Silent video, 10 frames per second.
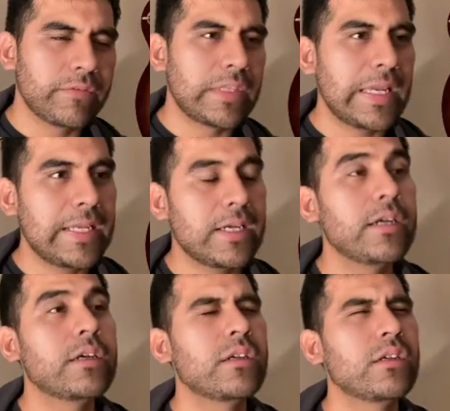data
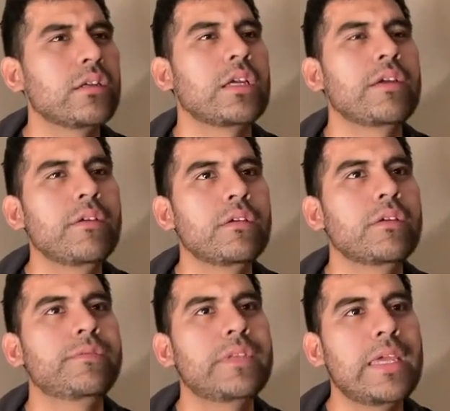
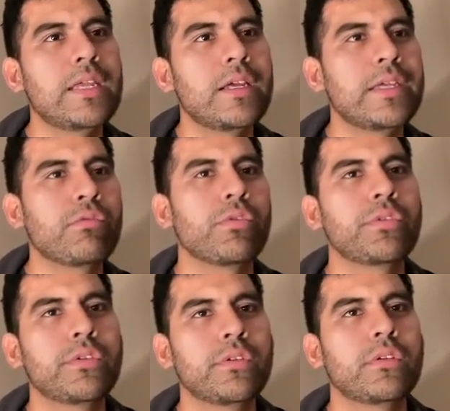equals
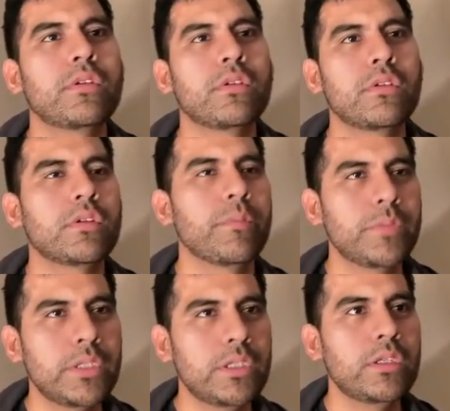
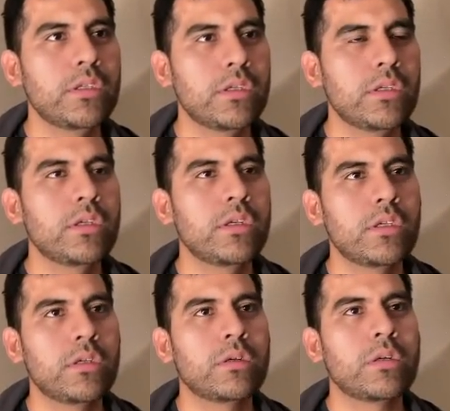something,
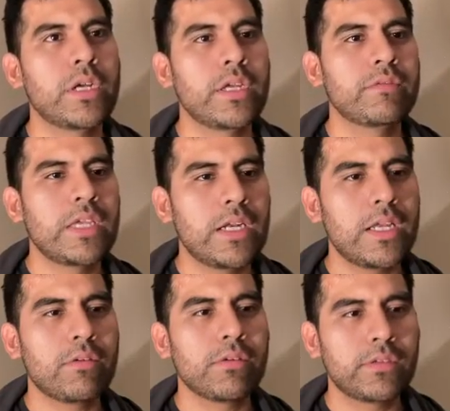right? If data
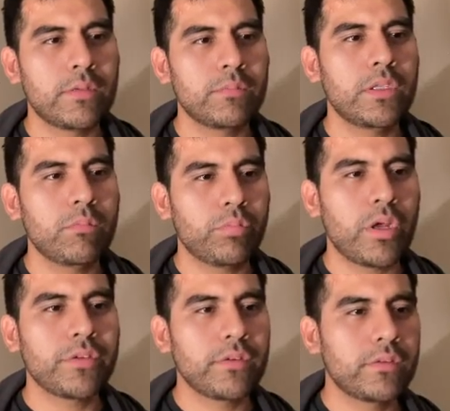equals something,
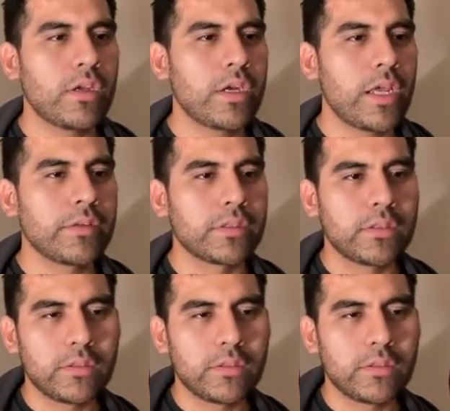process dot exit,